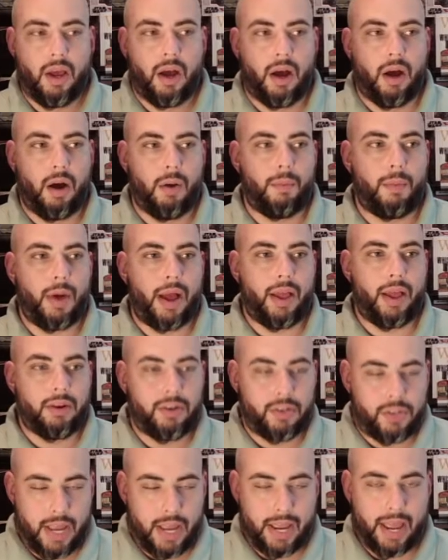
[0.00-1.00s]
Um, I
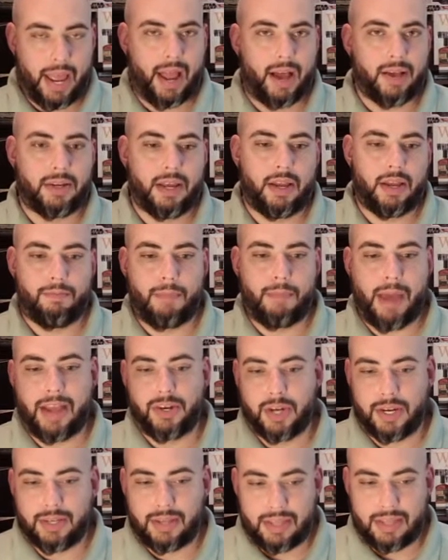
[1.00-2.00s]
understand chaos
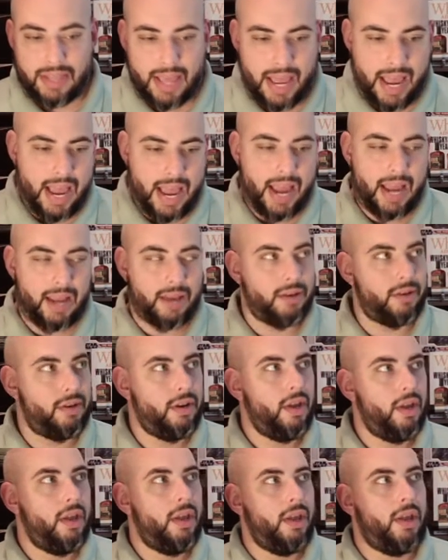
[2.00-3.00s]
magic is a thing, and
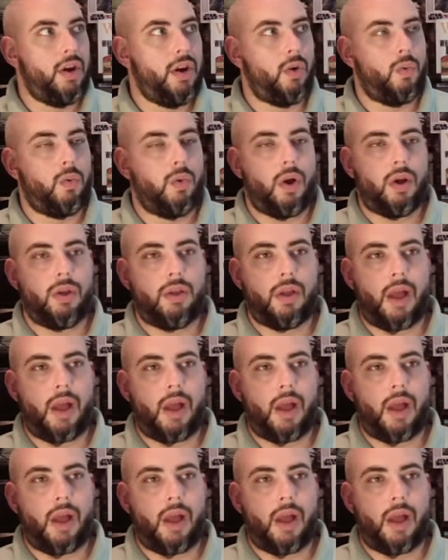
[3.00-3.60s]
you know,